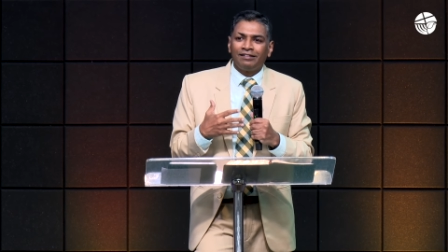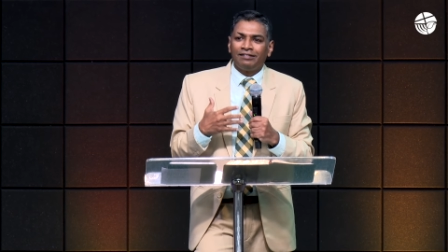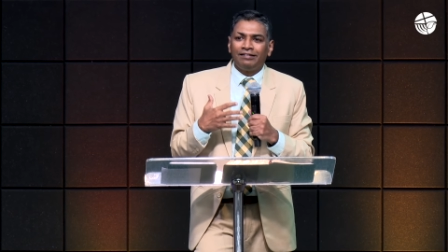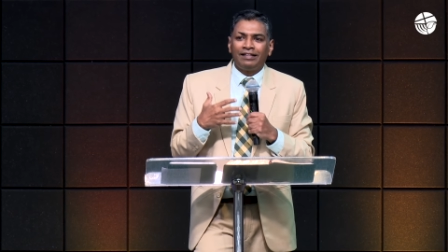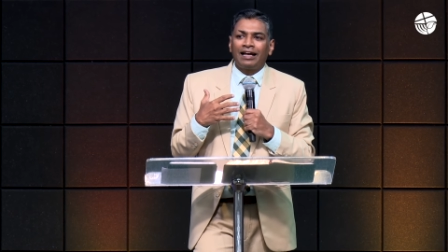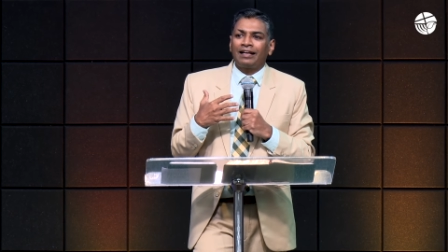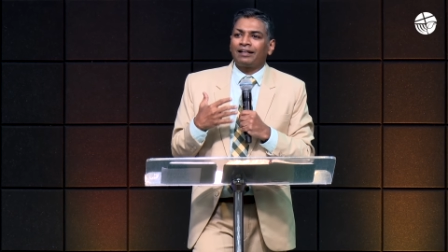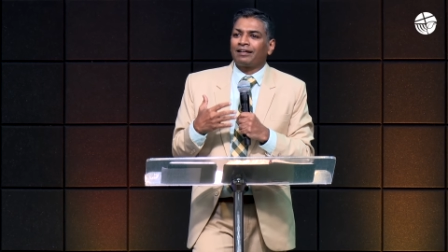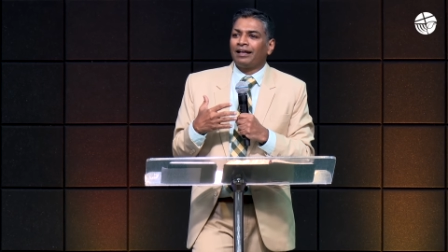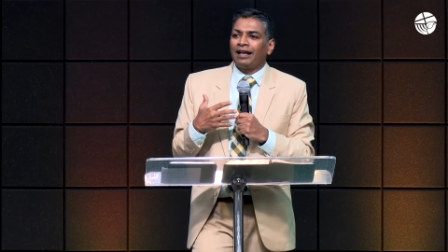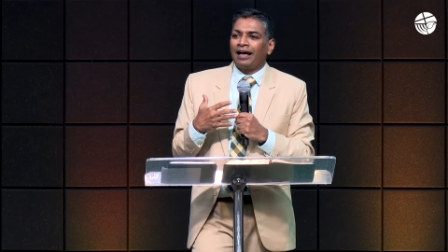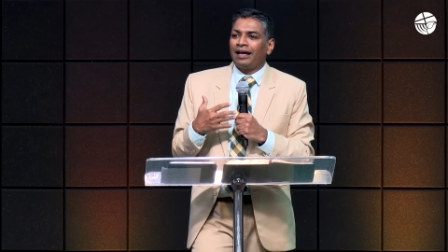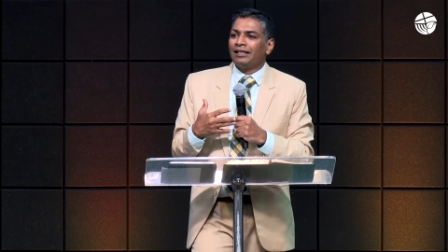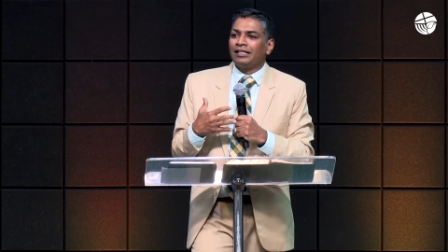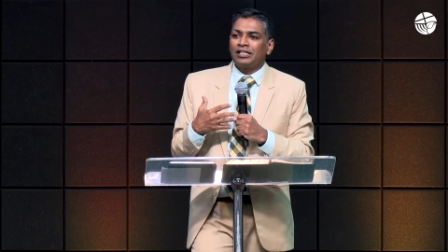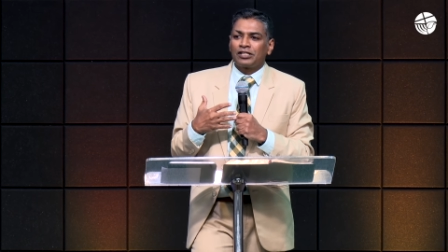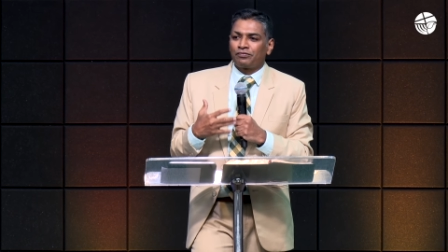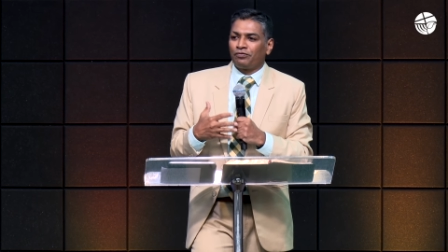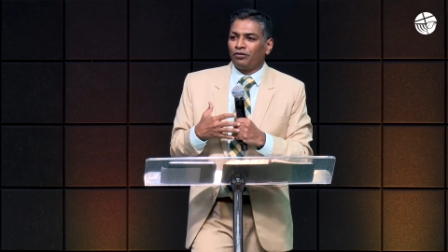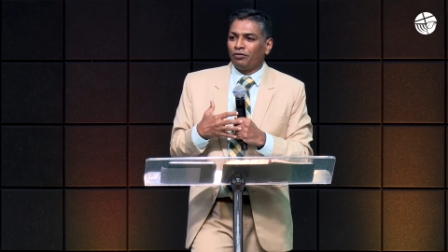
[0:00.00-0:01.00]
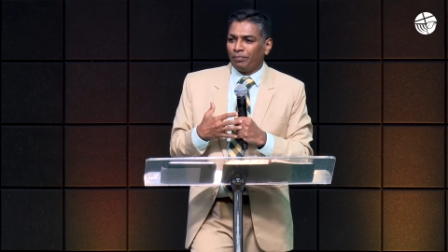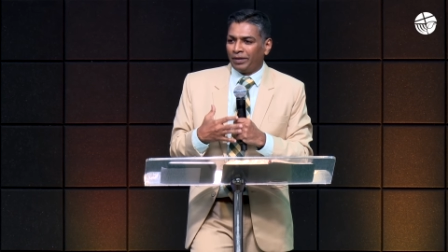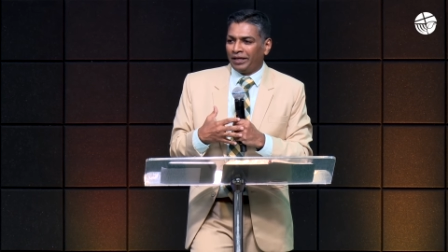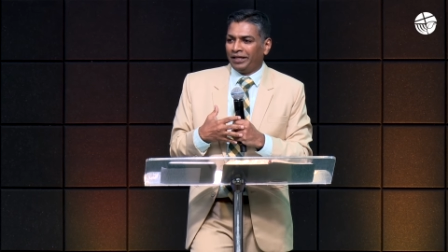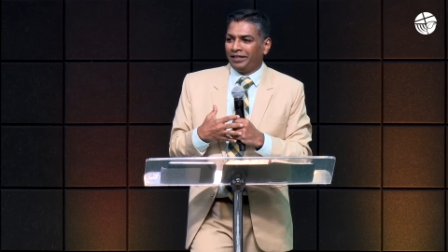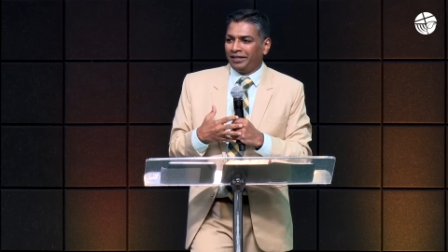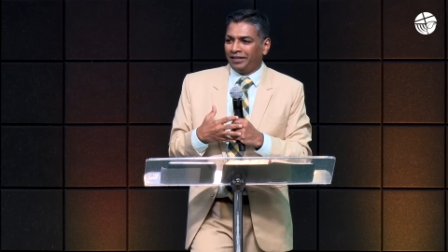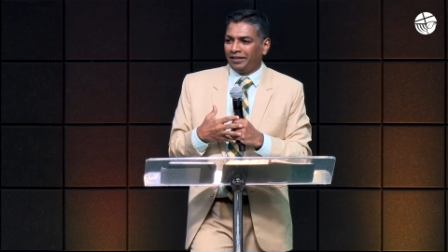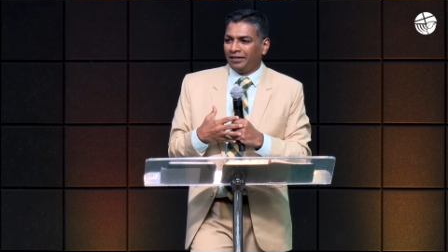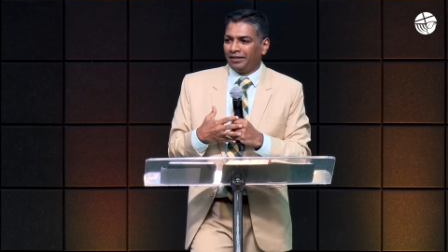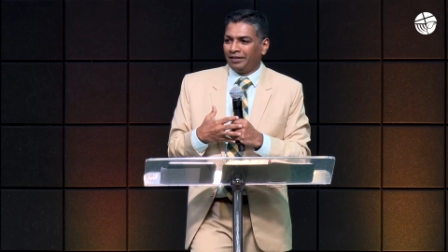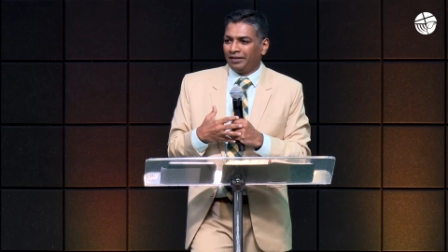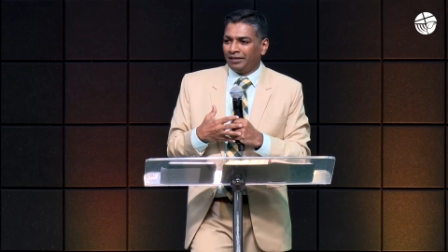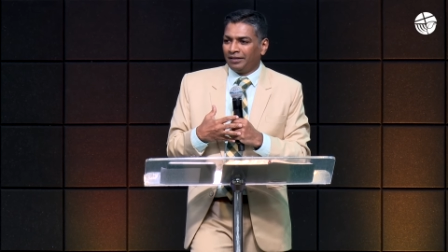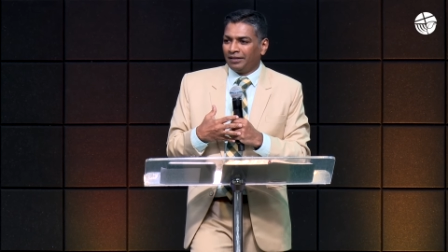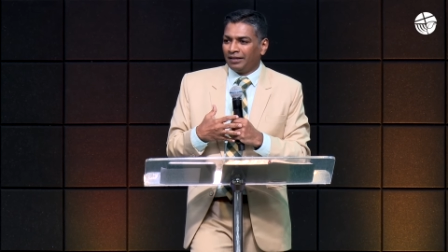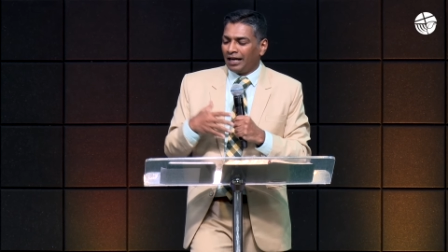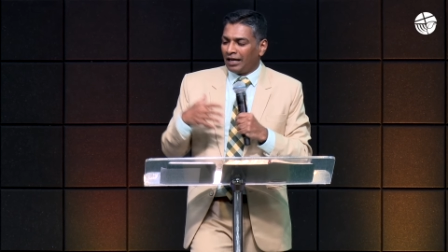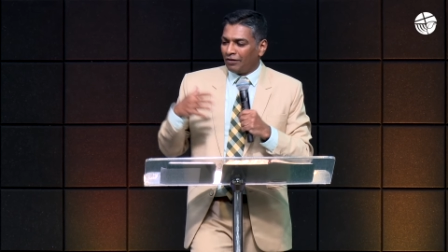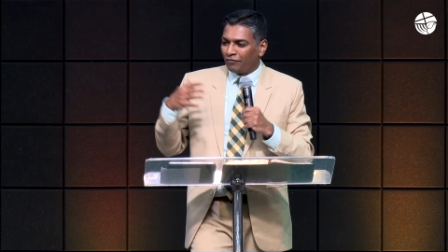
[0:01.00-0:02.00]
that land is for me
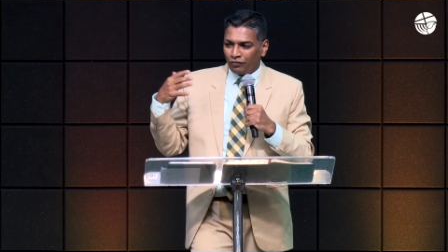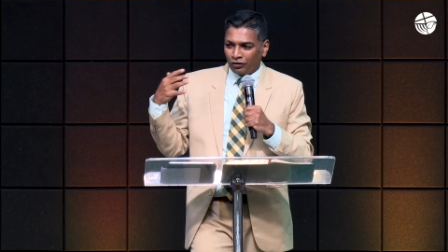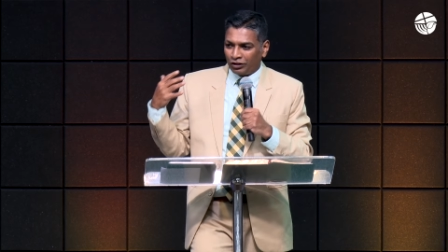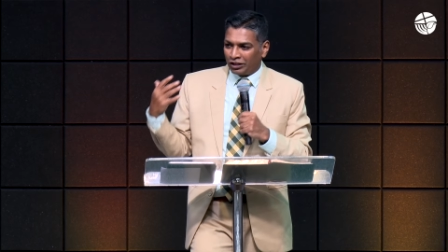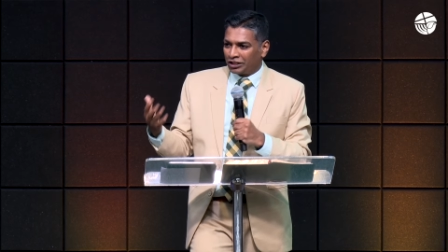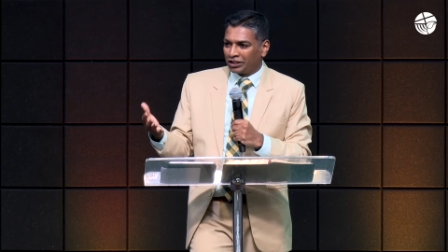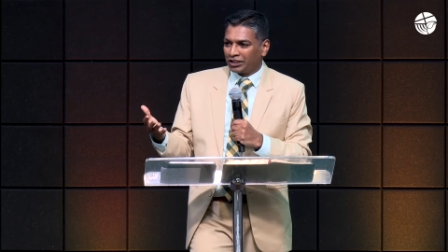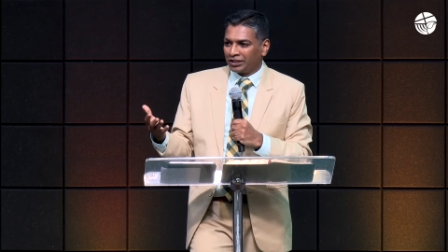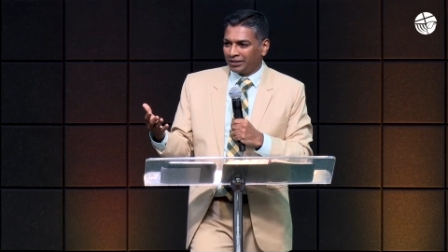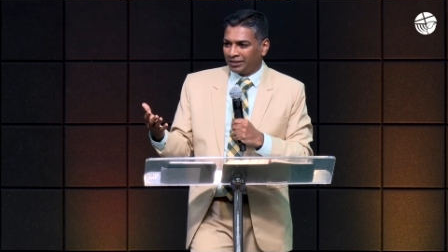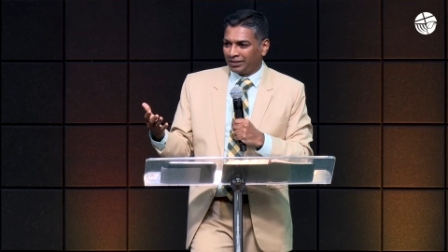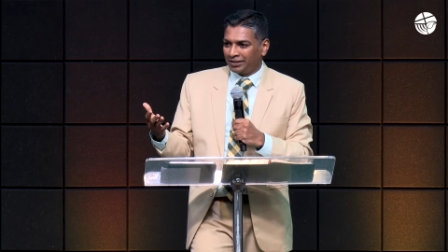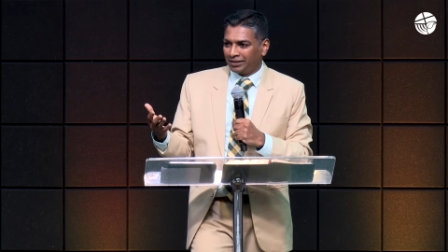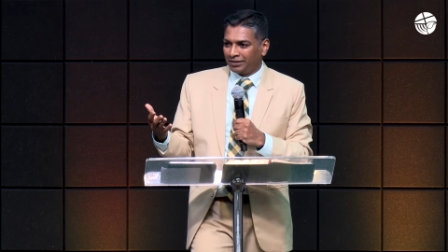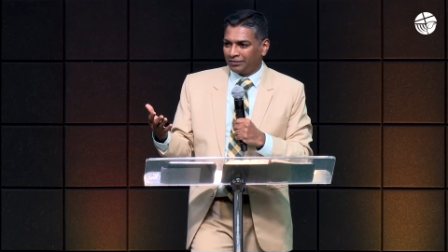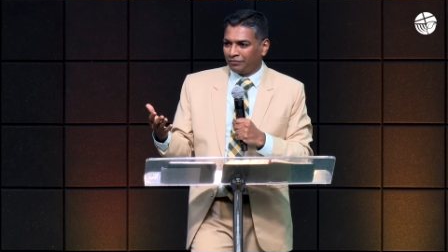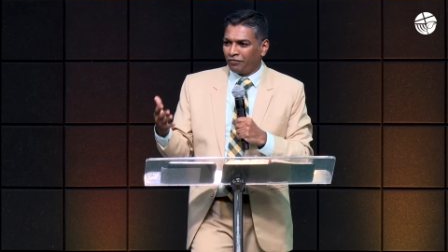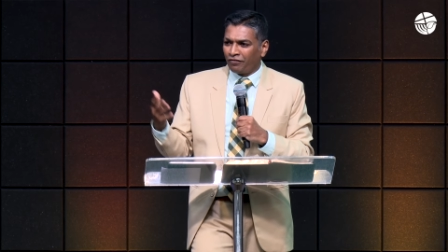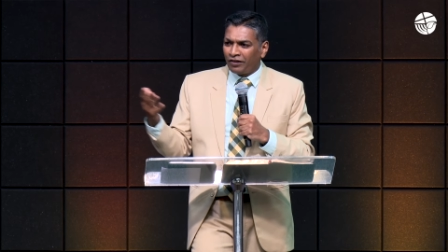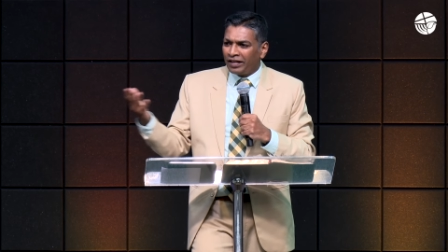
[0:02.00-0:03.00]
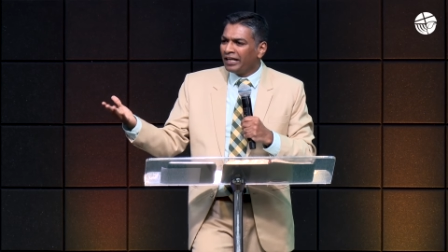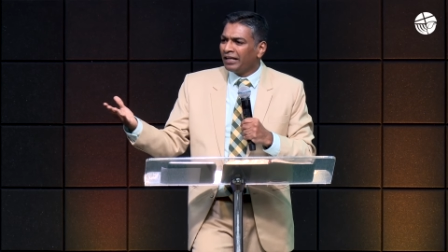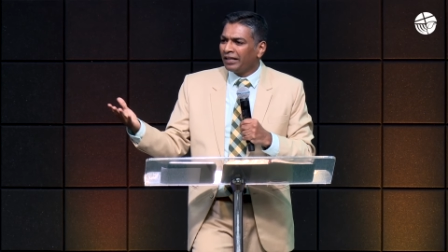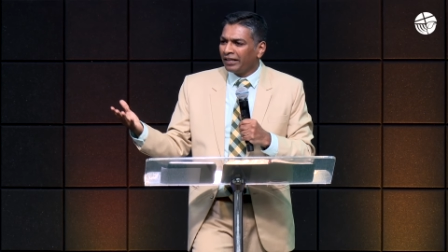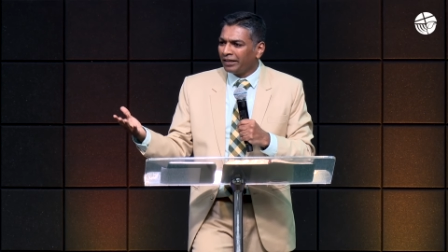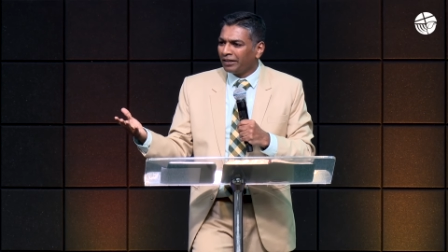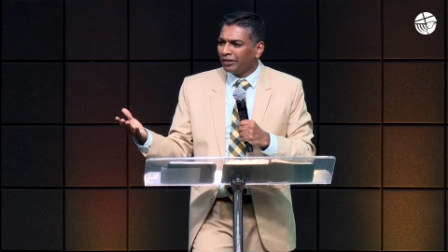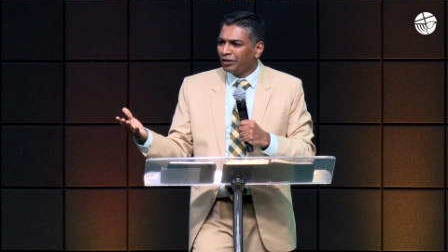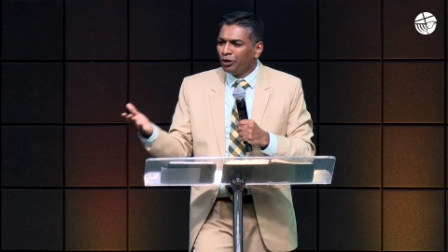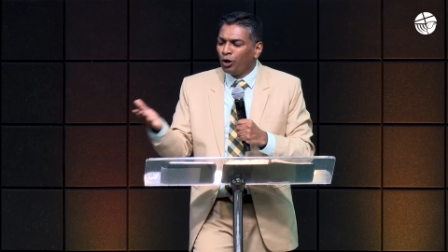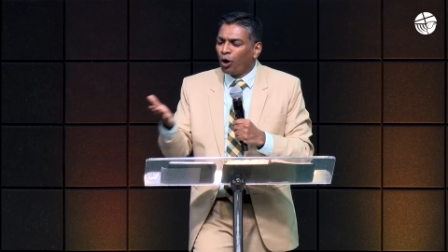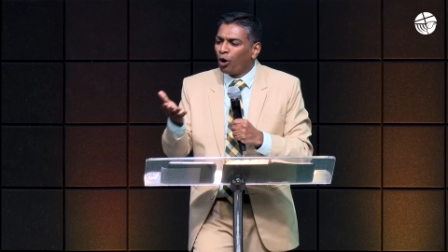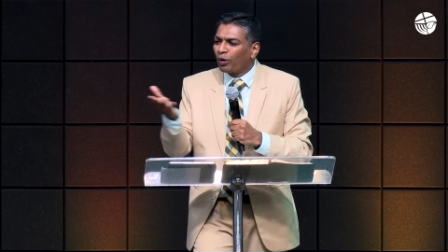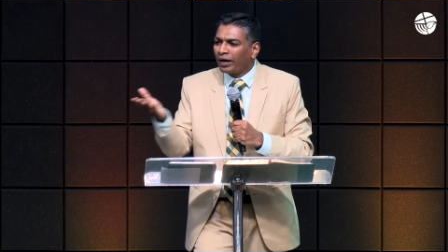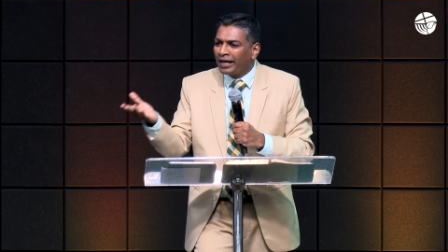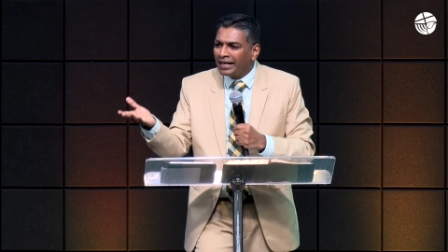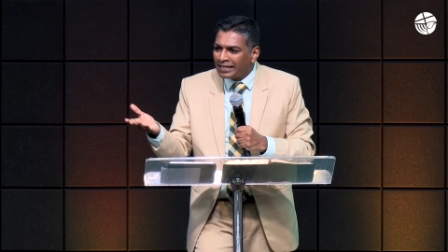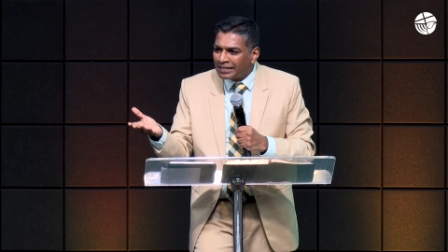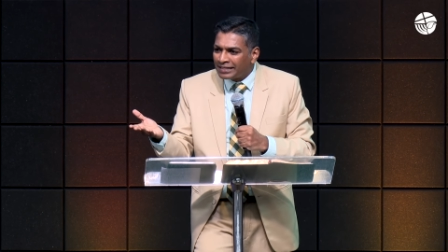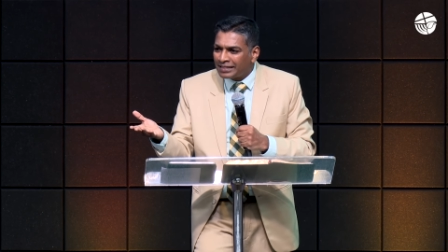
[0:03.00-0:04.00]
and for the church, freely, no
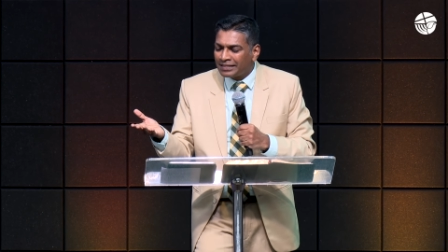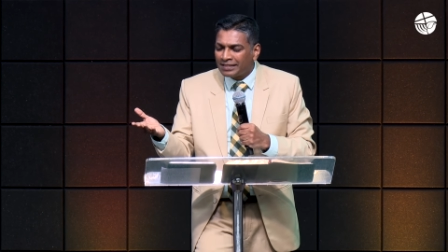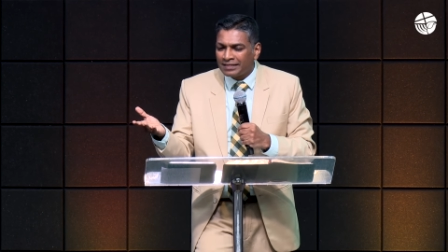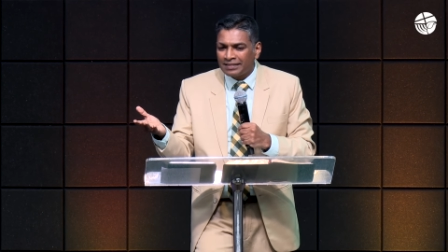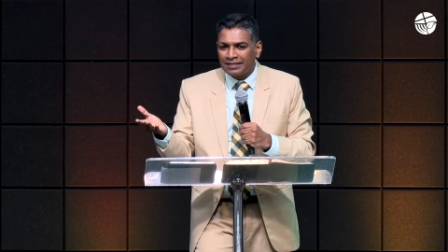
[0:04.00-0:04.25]
rent.